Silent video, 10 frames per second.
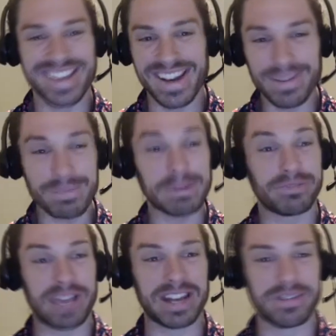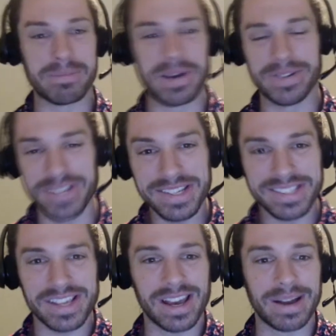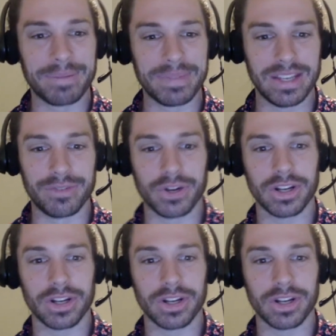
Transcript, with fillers: I'm a big fan of emojis. You've